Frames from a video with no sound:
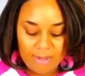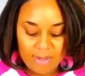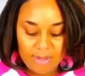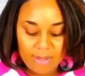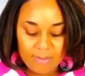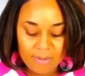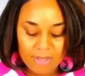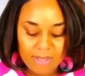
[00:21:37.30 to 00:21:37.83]

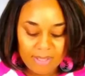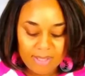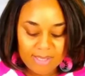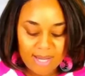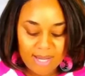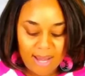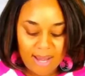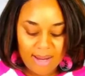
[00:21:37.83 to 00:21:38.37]
And I'm going to
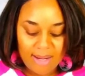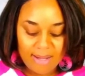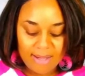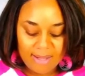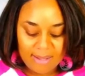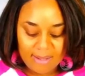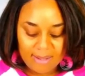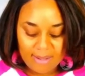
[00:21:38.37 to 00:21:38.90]
tie
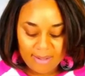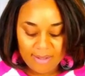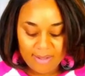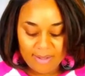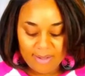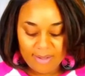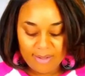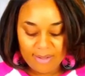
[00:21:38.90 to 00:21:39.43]

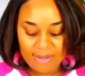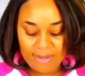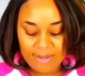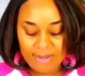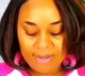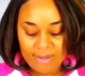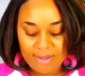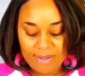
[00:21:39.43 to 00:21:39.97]

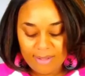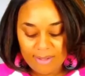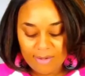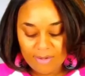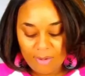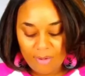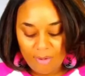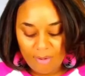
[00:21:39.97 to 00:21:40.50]

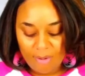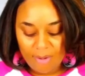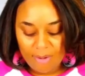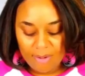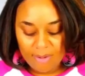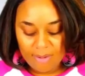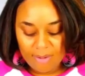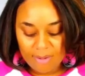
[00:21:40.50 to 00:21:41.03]
it
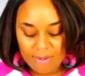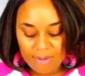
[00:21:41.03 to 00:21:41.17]
on